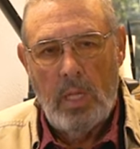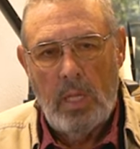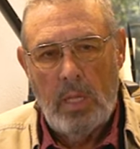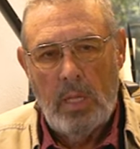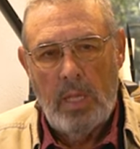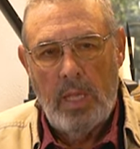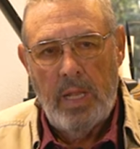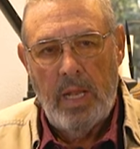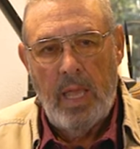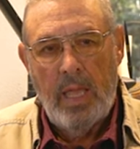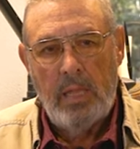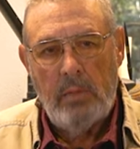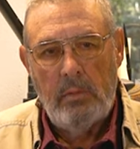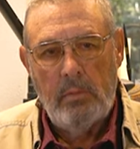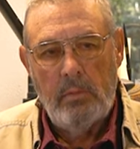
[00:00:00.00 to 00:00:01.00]
Uh, and
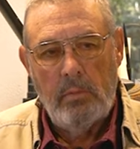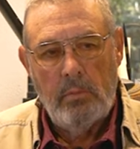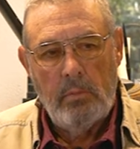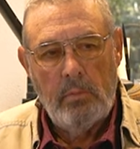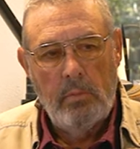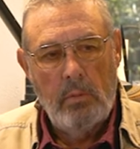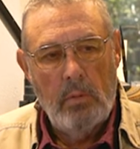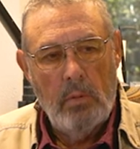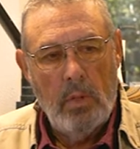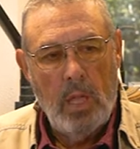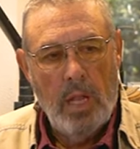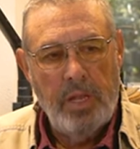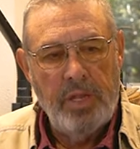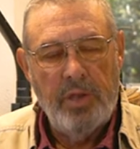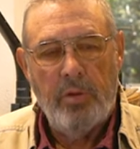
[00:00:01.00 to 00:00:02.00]
I
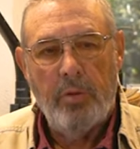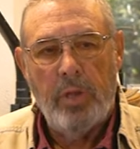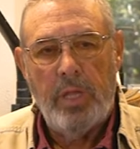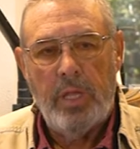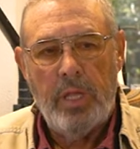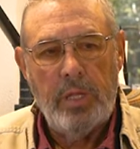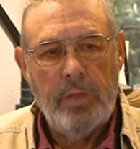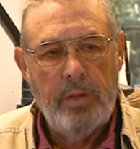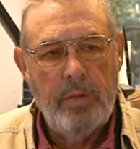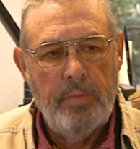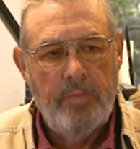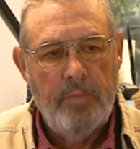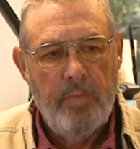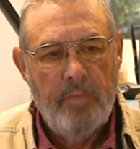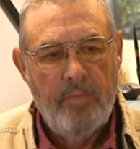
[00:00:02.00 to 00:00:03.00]
got a degree in
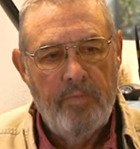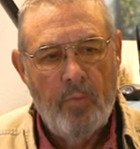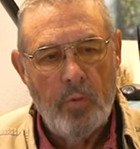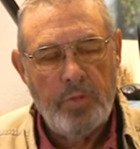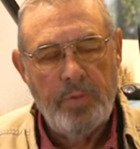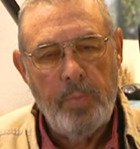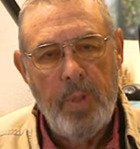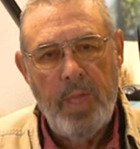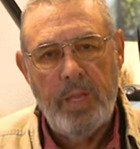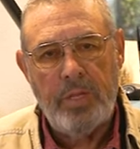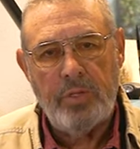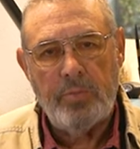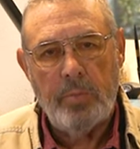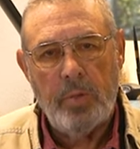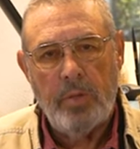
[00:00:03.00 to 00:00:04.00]
forest
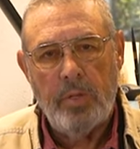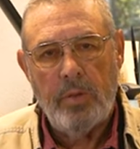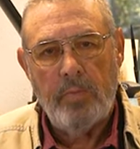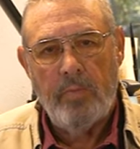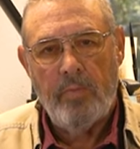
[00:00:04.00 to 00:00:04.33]
management